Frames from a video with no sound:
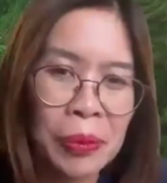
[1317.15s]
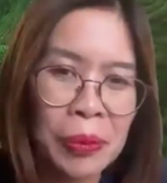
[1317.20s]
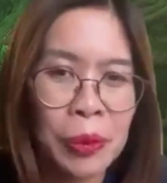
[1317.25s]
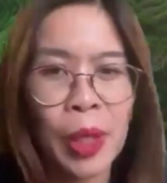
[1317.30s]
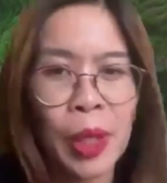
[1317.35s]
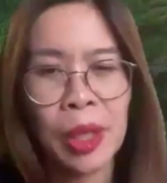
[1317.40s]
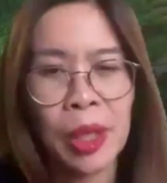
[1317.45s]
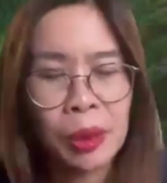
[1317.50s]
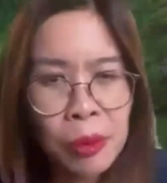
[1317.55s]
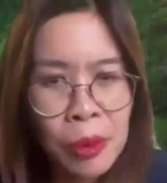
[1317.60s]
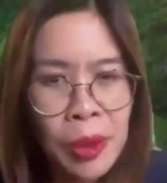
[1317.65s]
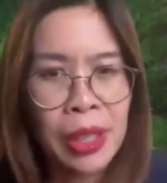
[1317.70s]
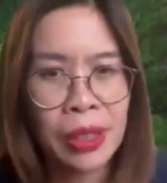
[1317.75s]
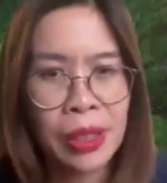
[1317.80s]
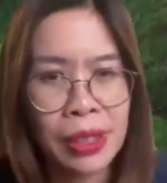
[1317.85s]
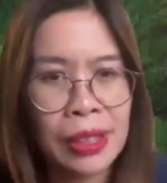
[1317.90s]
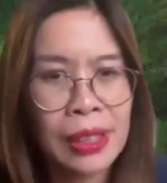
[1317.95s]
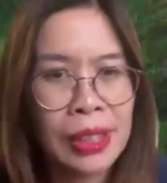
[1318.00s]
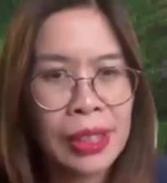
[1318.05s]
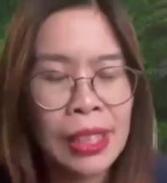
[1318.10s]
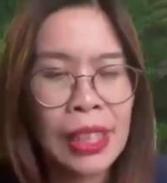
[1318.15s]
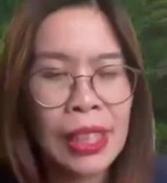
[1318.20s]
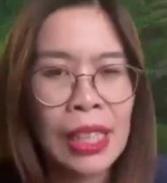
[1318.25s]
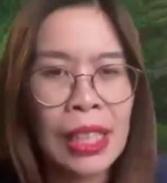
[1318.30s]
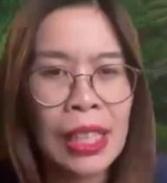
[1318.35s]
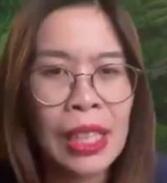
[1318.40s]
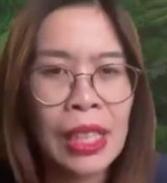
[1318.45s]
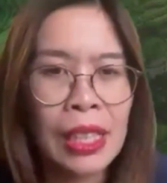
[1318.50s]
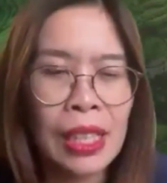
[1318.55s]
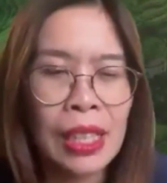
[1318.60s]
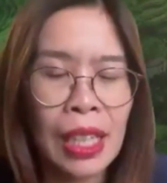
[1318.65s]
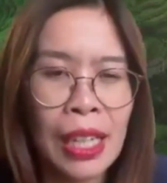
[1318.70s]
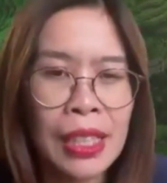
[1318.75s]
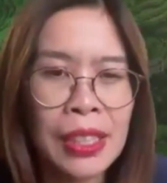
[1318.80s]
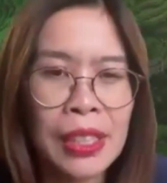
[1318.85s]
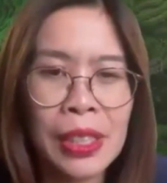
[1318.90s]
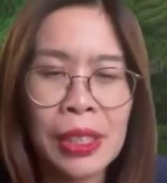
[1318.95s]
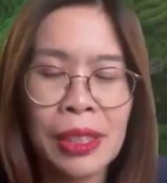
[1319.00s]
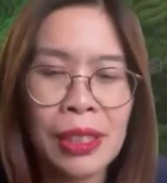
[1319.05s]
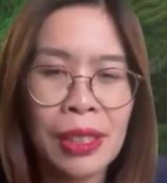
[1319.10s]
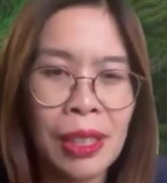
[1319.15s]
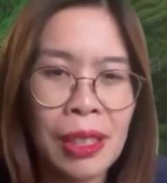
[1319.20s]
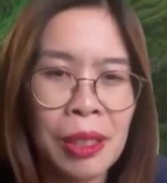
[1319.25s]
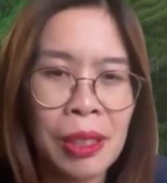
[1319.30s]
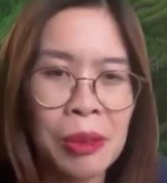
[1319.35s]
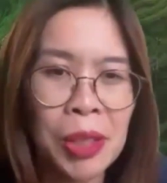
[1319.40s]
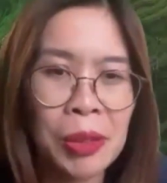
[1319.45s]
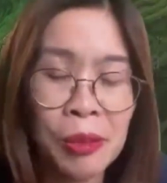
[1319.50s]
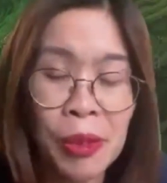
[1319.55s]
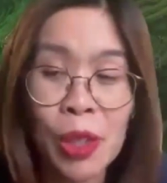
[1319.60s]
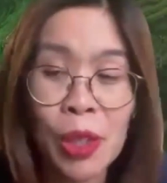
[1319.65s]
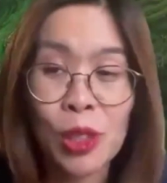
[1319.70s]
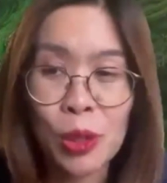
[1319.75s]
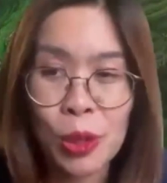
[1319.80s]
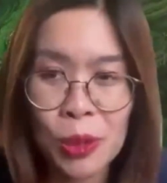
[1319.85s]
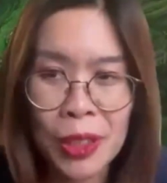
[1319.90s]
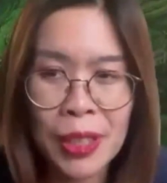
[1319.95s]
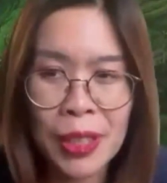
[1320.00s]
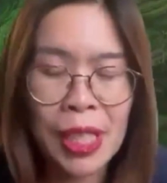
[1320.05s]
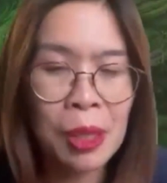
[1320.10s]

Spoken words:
when I did refer to